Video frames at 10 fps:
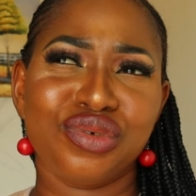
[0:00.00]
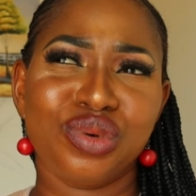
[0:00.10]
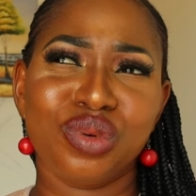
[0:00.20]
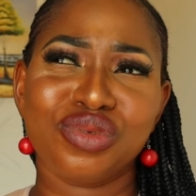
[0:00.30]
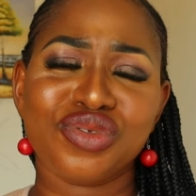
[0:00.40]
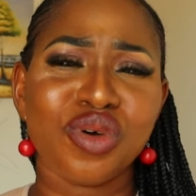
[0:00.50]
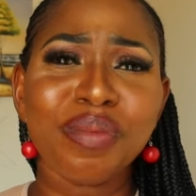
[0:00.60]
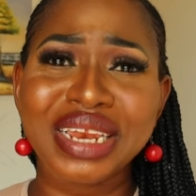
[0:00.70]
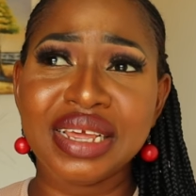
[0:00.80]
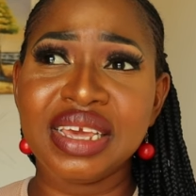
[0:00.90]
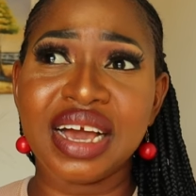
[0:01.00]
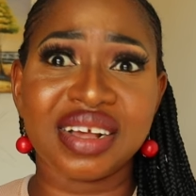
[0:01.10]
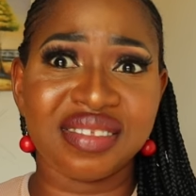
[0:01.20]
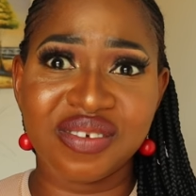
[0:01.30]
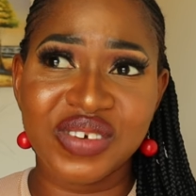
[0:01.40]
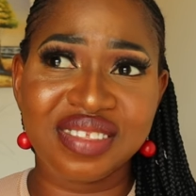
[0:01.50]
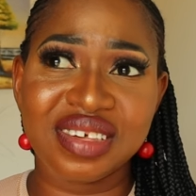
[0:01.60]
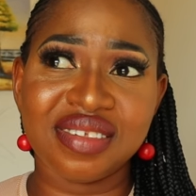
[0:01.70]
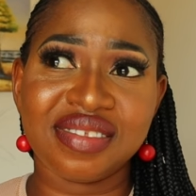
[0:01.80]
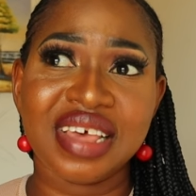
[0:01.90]
you know, so many
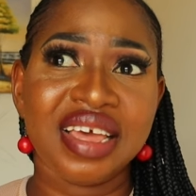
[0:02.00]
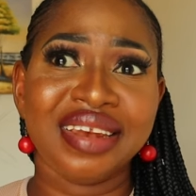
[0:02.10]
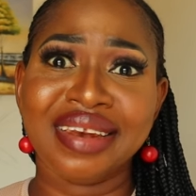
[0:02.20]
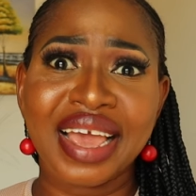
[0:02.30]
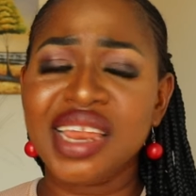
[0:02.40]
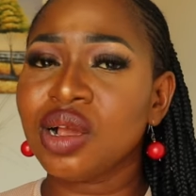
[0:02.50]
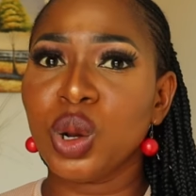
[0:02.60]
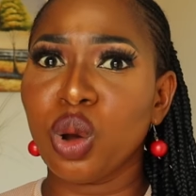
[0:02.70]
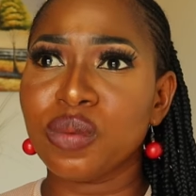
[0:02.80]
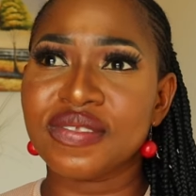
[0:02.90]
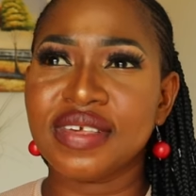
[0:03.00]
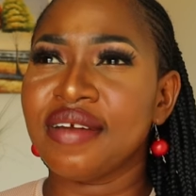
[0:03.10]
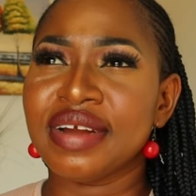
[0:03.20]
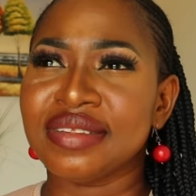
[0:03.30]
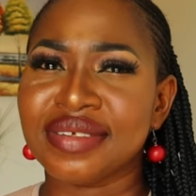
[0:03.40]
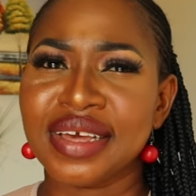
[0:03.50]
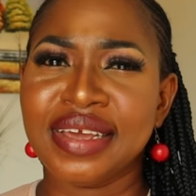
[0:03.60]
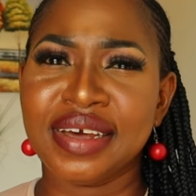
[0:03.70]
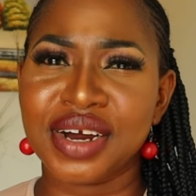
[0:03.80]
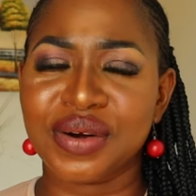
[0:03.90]
activities, nightclubs here and there
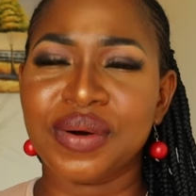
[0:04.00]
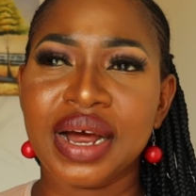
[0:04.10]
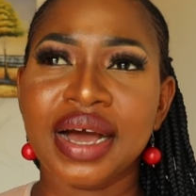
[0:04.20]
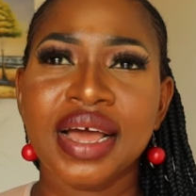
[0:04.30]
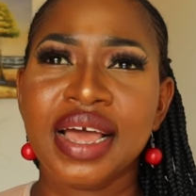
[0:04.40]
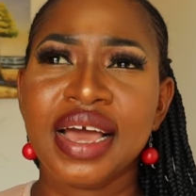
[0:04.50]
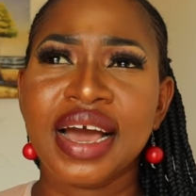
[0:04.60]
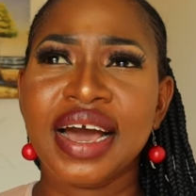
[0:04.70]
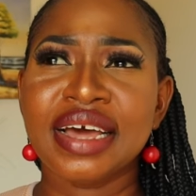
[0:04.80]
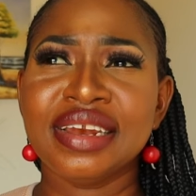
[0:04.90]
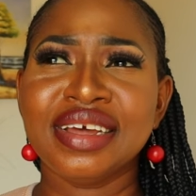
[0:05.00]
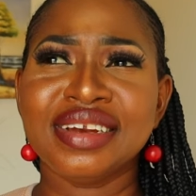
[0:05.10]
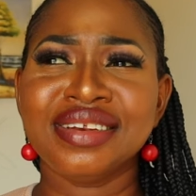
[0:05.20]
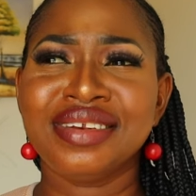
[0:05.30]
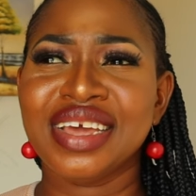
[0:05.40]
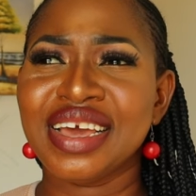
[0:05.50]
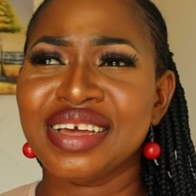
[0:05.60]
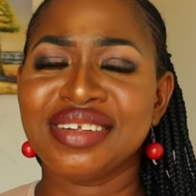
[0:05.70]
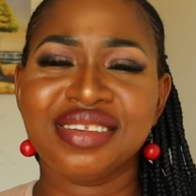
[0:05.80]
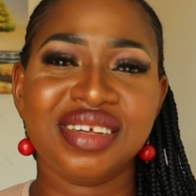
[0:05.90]
in Accra. And there,
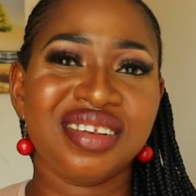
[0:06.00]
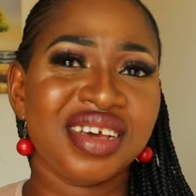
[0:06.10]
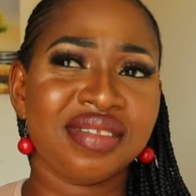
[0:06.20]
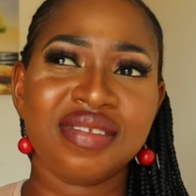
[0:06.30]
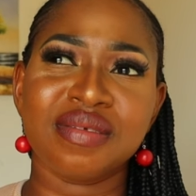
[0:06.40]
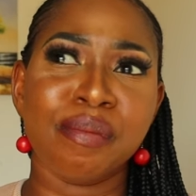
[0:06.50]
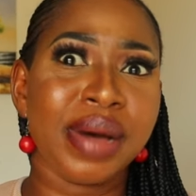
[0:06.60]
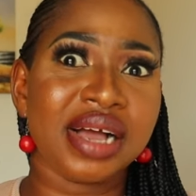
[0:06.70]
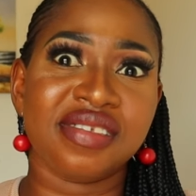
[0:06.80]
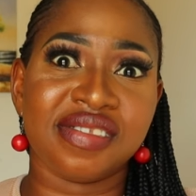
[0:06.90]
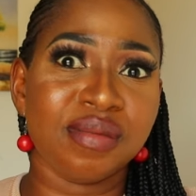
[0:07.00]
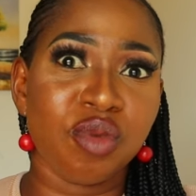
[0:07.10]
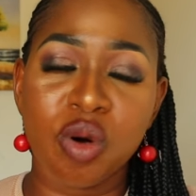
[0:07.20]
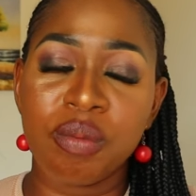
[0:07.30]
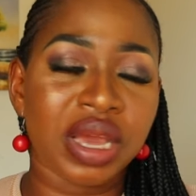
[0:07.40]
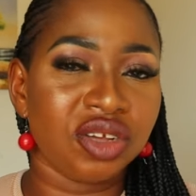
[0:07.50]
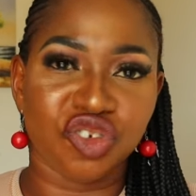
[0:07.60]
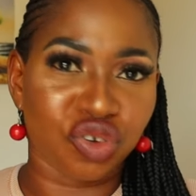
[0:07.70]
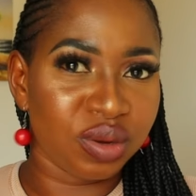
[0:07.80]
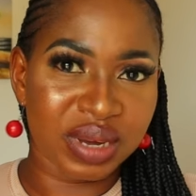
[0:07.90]
there's this maximum
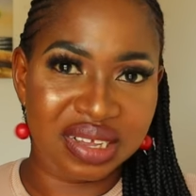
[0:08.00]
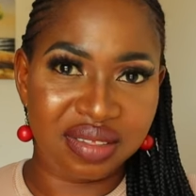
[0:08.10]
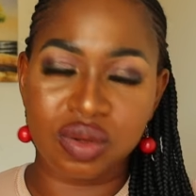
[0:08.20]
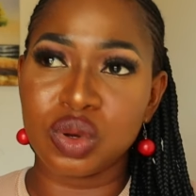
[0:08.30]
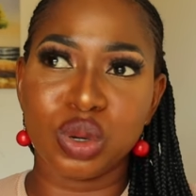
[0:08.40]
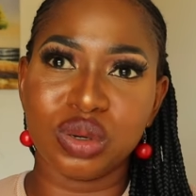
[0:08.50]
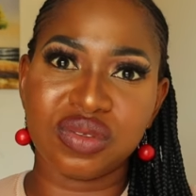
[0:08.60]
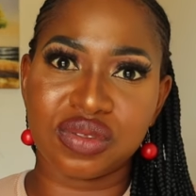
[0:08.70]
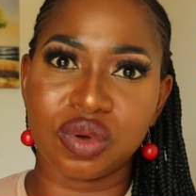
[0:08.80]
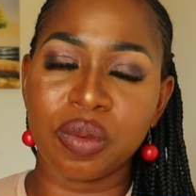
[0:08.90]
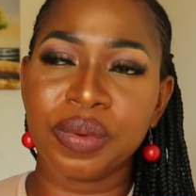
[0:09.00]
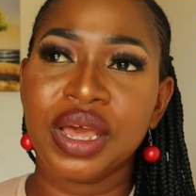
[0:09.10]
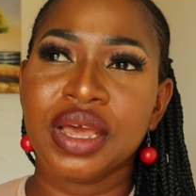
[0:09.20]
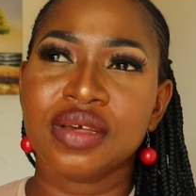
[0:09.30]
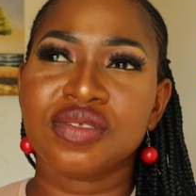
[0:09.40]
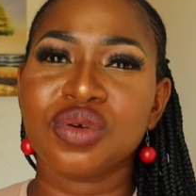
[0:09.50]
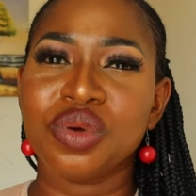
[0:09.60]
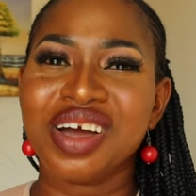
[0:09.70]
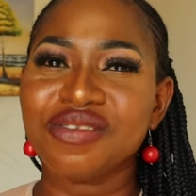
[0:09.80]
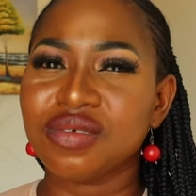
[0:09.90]
enjoyment non-stop. So
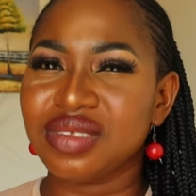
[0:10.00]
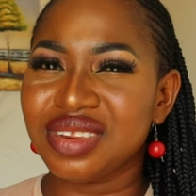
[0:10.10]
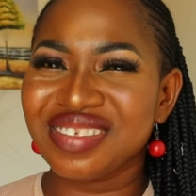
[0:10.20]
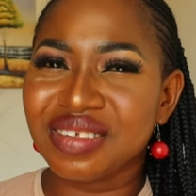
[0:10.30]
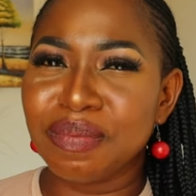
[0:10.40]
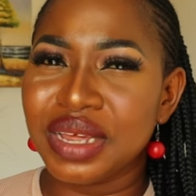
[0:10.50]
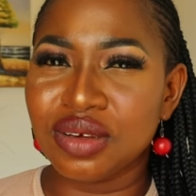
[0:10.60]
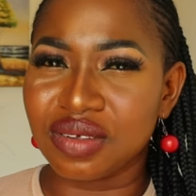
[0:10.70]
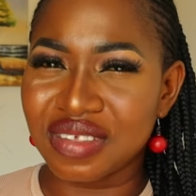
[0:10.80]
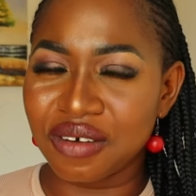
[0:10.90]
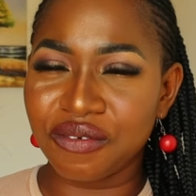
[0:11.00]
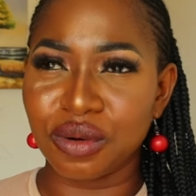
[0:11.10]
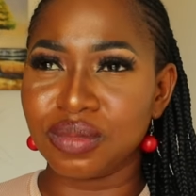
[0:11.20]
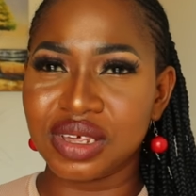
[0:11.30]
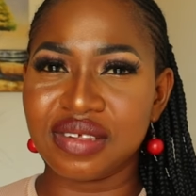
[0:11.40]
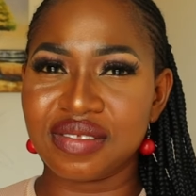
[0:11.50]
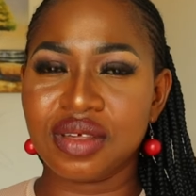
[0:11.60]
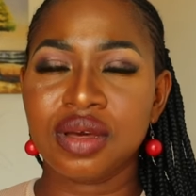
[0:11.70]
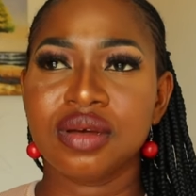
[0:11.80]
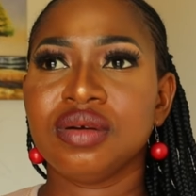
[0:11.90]
you have to discipline yourself from this.
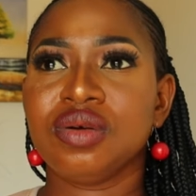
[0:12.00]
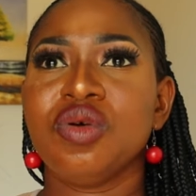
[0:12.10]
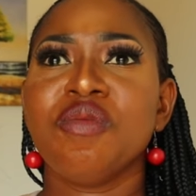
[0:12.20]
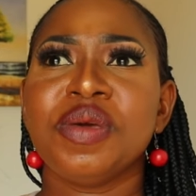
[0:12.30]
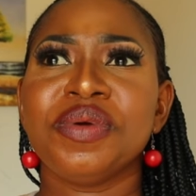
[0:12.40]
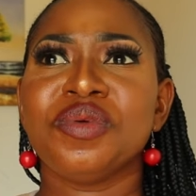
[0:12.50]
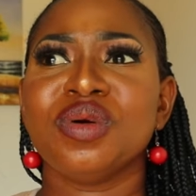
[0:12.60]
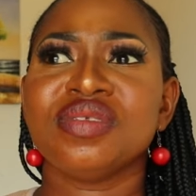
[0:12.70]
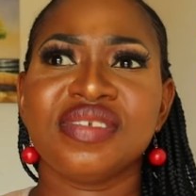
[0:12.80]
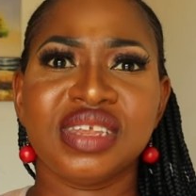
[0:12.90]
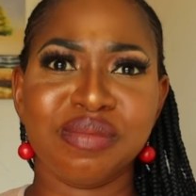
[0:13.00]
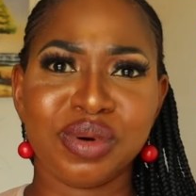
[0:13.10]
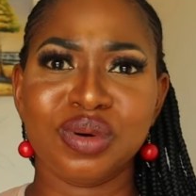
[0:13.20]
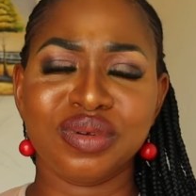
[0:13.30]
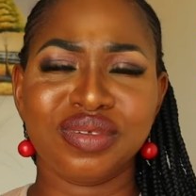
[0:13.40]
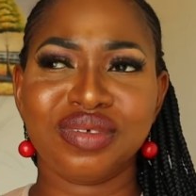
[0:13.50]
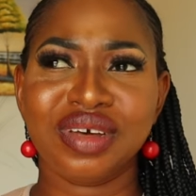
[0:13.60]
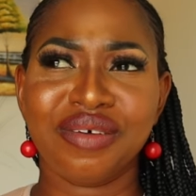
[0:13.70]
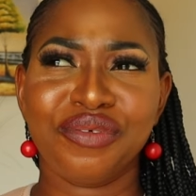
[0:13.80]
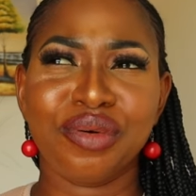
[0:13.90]
Go maybe once in a month.
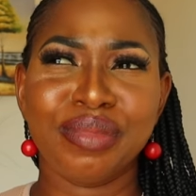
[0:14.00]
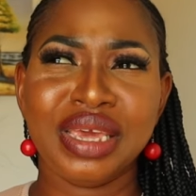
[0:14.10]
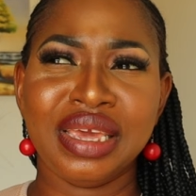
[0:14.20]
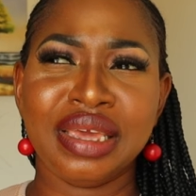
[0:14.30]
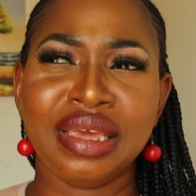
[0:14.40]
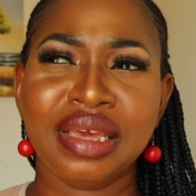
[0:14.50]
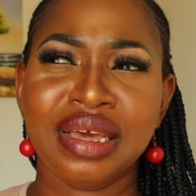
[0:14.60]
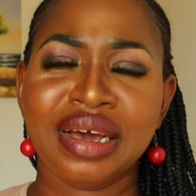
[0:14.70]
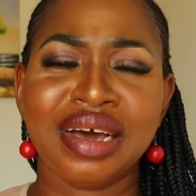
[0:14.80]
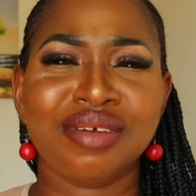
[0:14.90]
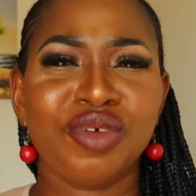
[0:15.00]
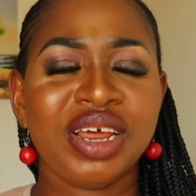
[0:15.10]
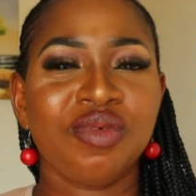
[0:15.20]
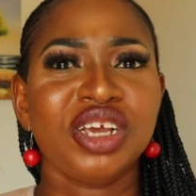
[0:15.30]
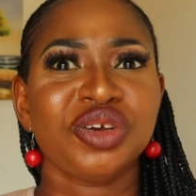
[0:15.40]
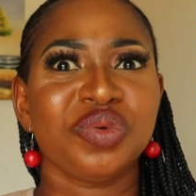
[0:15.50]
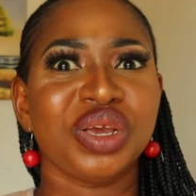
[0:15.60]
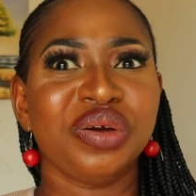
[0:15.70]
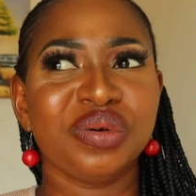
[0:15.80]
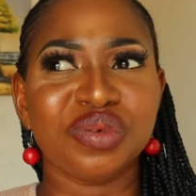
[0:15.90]
For me, when, when should we
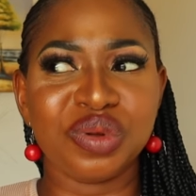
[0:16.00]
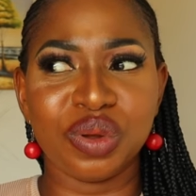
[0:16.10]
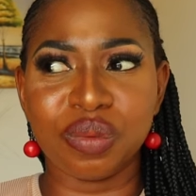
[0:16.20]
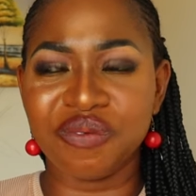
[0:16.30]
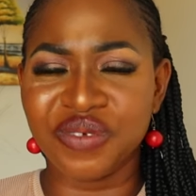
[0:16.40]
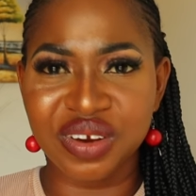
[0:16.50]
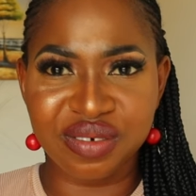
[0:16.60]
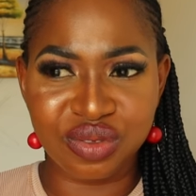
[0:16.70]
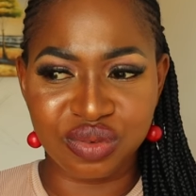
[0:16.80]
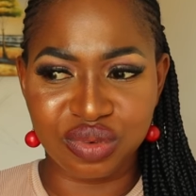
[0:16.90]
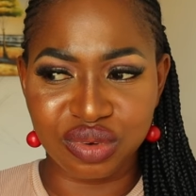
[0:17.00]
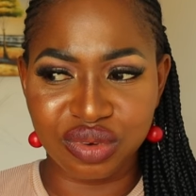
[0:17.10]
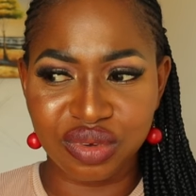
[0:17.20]
go to club? Very soon.